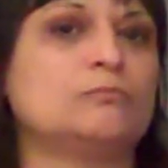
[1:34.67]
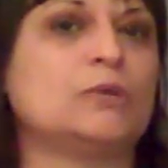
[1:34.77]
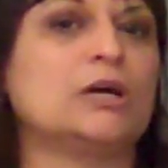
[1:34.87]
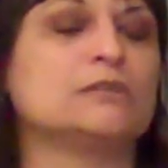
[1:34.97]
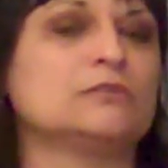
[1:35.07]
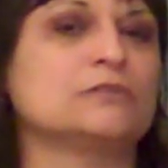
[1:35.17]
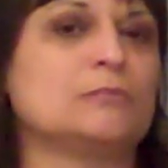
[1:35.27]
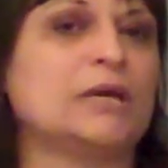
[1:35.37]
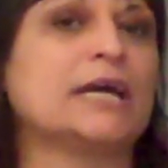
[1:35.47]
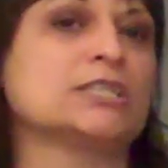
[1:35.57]
bottle or the
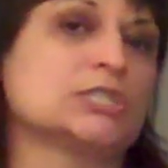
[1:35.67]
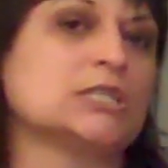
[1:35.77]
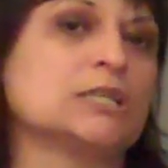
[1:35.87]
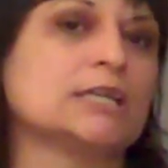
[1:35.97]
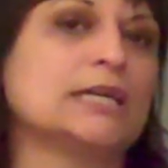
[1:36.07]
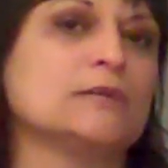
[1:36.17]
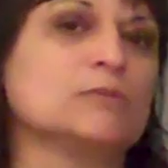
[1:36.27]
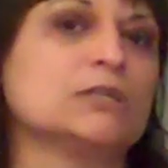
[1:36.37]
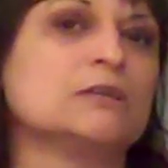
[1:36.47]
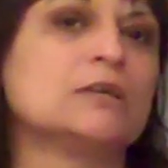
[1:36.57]
package that it came
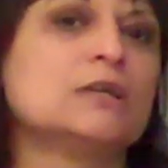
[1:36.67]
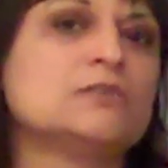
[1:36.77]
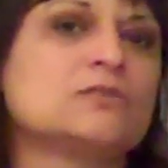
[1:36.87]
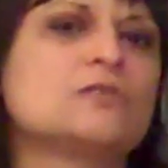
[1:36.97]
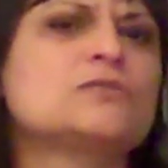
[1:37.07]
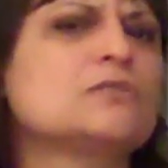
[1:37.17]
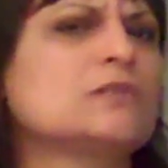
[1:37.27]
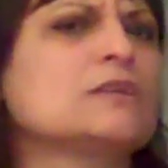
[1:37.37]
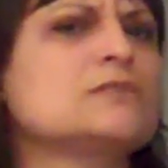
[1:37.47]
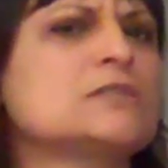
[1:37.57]
in? So those are
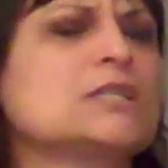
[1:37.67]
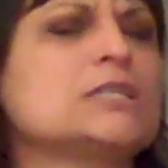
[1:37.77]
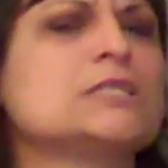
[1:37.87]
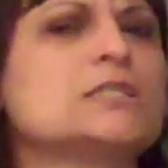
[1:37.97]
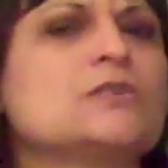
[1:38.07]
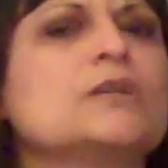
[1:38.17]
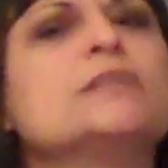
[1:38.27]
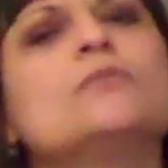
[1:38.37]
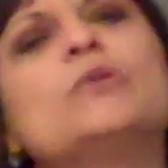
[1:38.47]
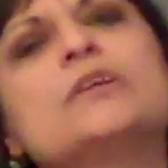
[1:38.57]
things to consider.
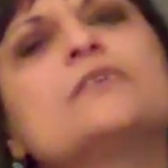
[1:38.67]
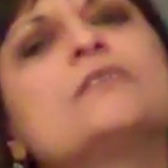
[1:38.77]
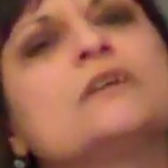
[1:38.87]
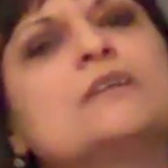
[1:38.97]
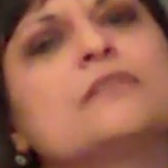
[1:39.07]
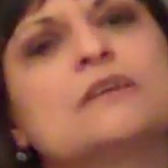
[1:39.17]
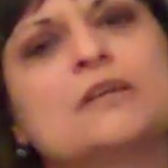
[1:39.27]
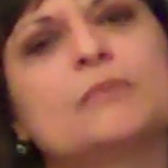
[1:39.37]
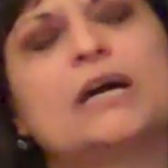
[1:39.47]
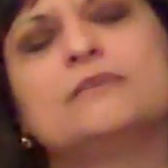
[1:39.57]
And then one other thing to
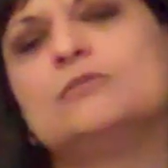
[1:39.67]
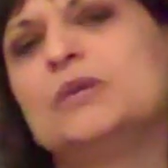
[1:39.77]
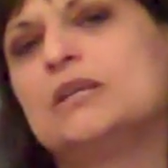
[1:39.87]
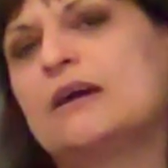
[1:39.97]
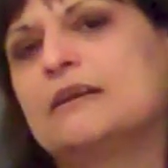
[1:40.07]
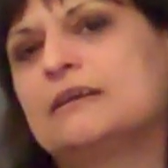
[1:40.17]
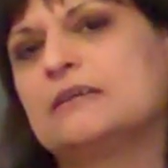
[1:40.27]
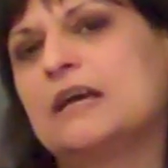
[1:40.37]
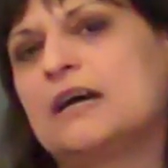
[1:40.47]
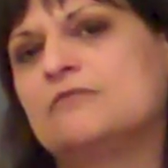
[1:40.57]
think about, and you may not
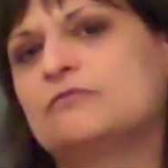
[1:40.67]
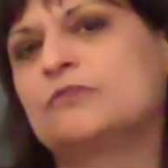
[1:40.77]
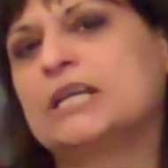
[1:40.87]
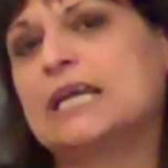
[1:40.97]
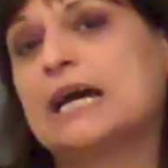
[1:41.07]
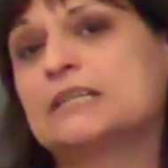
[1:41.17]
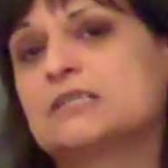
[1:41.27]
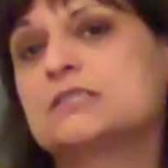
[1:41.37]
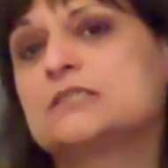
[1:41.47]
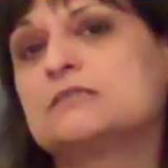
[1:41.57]
have ready
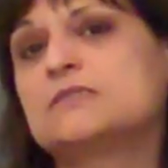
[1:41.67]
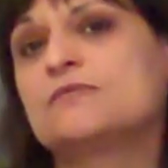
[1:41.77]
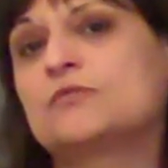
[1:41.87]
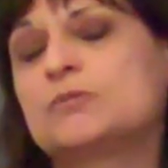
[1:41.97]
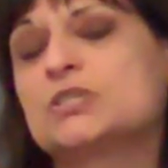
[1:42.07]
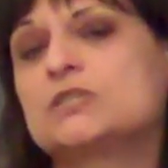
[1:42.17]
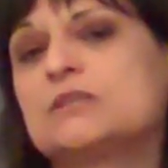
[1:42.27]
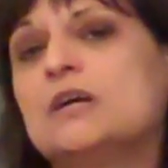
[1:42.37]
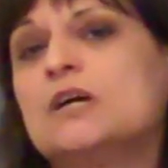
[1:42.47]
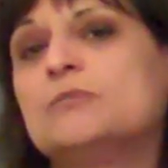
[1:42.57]
access to this information,
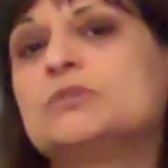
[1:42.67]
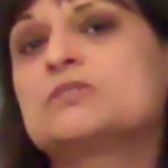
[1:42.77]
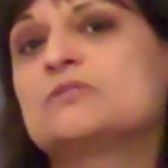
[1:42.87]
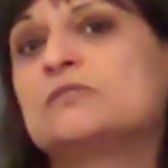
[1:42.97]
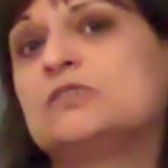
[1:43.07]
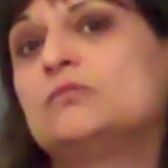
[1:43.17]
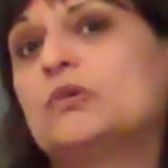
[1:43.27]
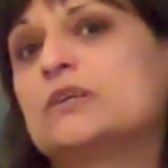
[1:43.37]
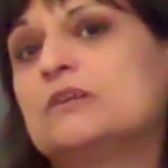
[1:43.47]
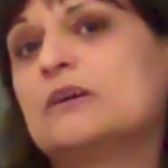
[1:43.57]
but certainly you'd
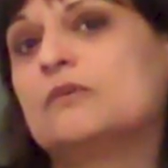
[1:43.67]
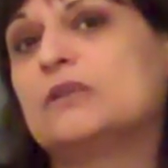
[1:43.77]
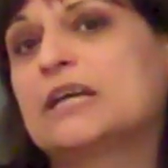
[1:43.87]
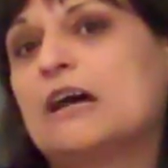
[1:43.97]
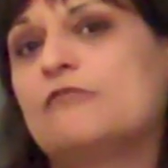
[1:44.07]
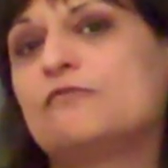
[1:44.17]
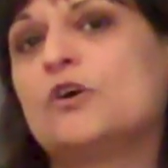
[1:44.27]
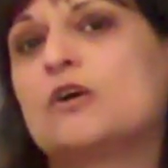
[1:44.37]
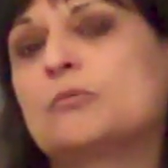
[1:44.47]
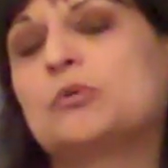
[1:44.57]
want to know like how
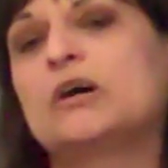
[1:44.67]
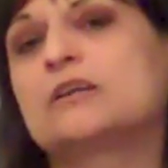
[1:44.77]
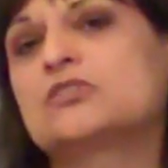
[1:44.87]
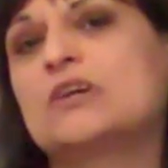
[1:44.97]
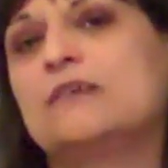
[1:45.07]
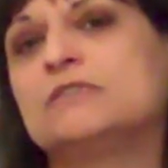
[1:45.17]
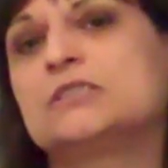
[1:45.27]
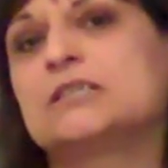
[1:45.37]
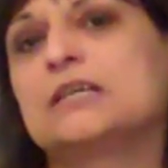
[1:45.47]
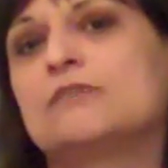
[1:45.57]
far a product traveled
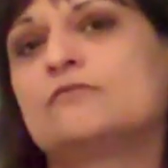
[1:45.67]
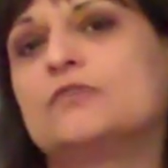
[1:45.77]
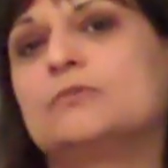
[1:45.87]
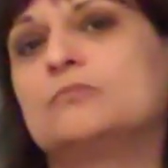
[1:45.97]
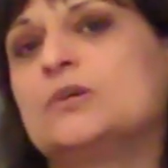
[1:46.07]
to get from